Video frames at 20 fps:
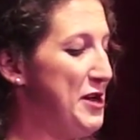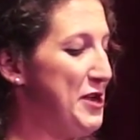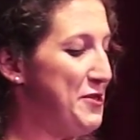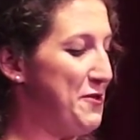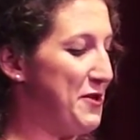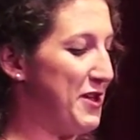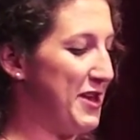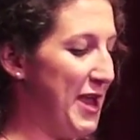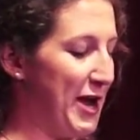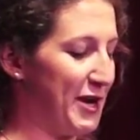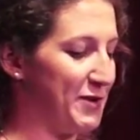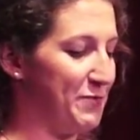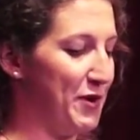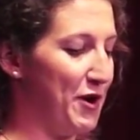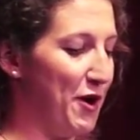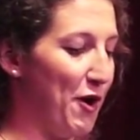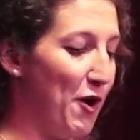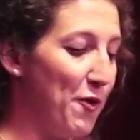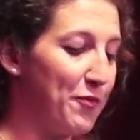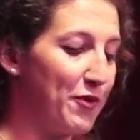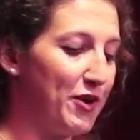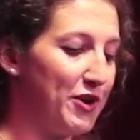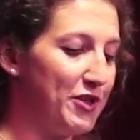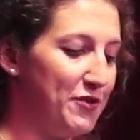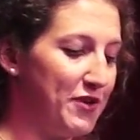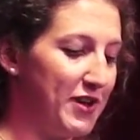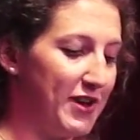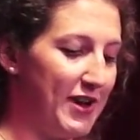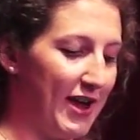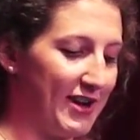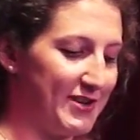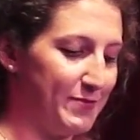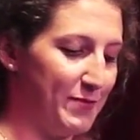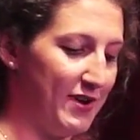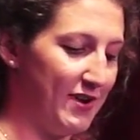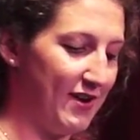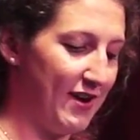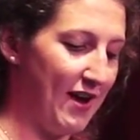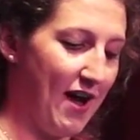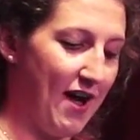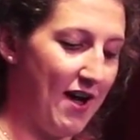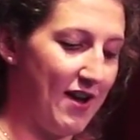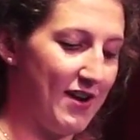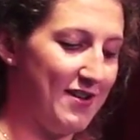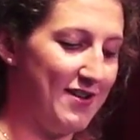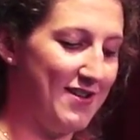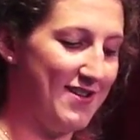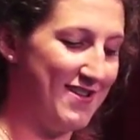You connect me to Oprah, you connect me to God.